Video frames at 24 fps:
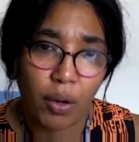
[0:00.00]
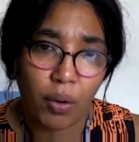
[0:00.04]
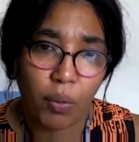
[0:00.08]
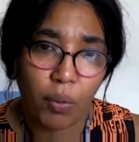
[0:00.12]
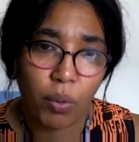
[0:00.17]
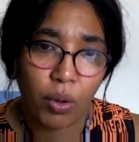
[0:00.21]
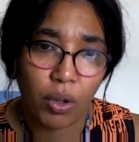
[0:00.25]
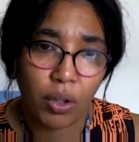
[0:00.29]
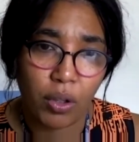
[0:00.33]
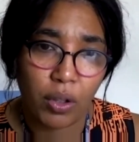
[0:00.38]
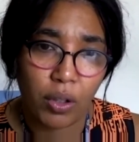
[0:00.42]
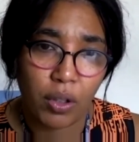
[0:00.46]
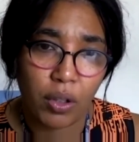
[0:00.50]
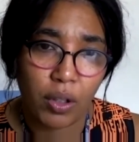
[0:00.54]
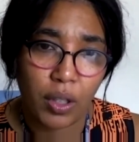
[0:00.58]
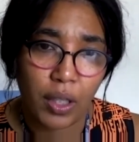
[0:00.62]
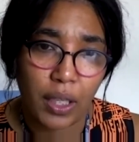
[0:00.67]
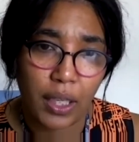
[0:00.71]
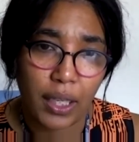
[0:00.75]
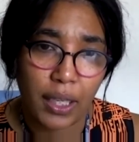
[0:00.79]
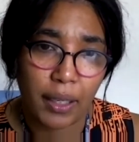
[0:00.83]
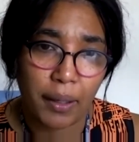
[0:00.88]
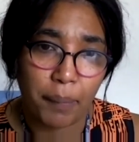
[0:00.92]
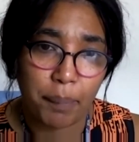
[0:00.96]
will
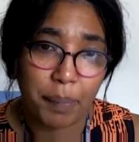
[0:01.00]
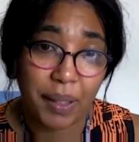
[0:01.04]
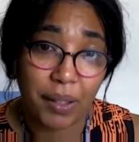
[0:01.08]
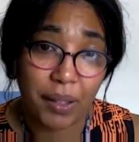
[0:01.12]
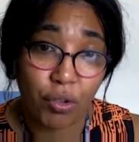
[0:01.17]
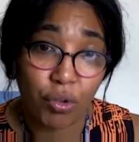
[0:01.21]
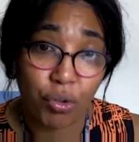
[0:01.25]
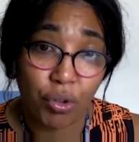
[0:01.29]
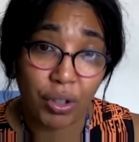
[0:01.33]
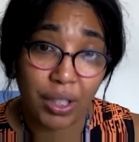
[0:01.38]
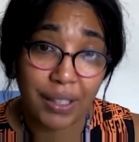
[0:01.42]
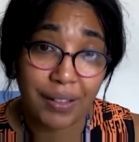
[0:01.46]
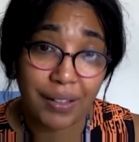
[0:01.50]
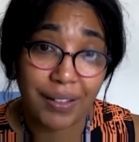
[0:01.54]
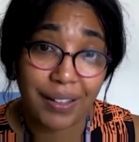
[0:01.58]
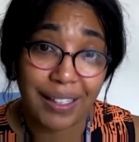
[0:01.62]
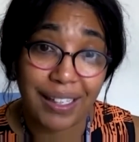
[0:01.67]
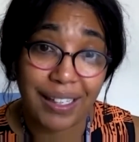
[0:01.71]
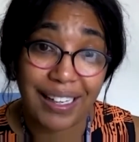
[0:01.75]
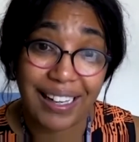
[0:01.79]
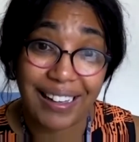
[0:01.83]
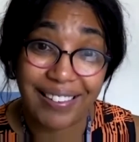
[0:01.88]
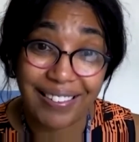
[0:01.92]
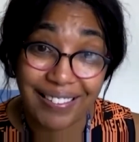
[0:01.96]
be treated
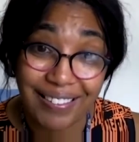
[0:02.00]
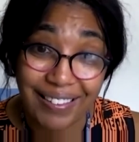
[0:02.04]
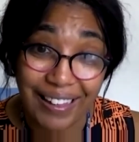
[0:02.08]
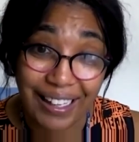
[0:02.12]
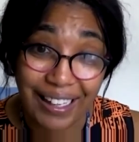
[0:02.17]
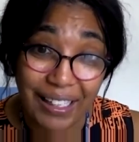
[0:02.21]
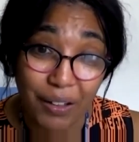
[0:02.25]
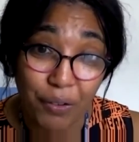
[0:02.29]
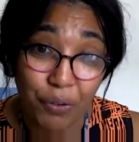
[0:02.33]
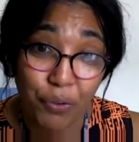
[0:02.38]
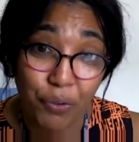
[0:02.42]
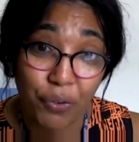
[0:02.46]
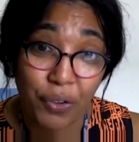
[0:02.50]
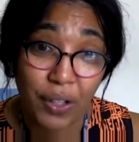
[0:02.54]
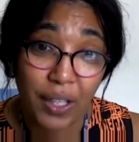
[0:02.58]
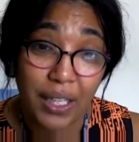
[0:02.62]
in a safe